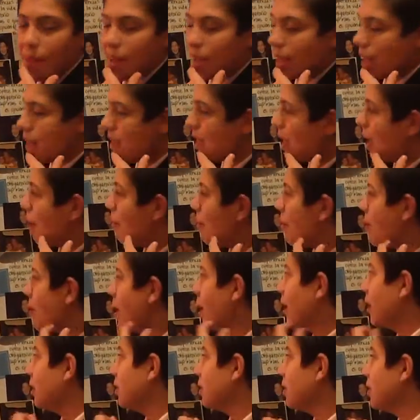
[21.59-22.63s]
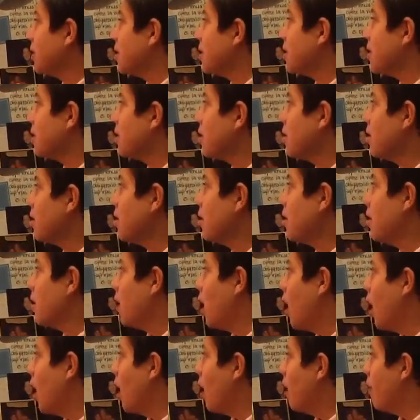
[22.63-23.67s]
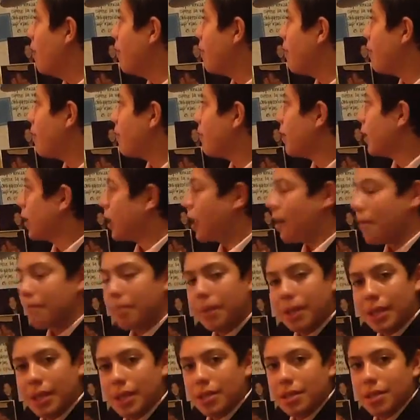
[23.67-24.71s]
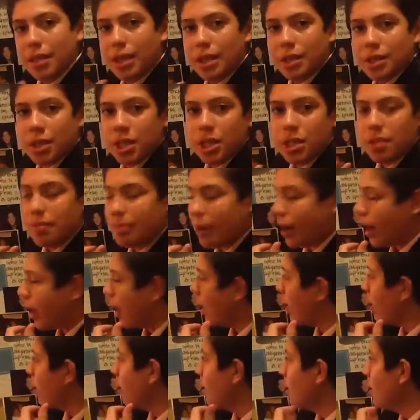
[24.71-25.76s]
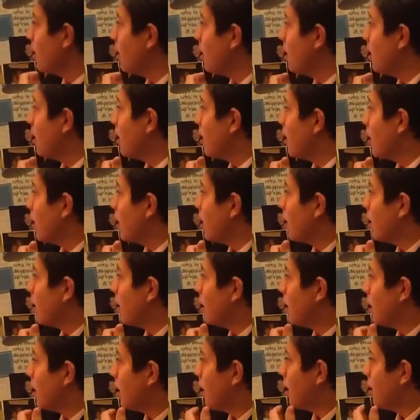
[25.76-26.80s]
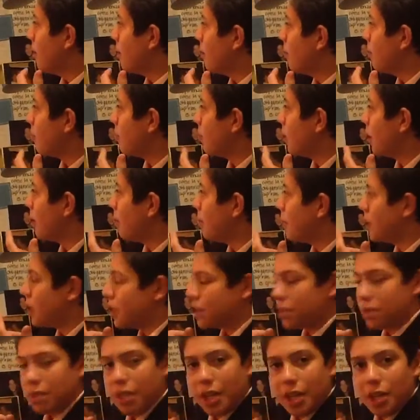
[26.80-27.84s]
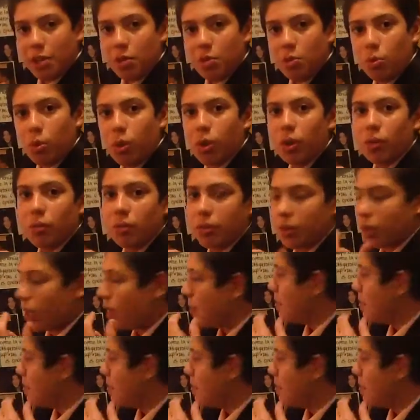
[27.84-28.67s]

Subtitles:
in-depth analysis of the companies that I said to buy and companies that were going to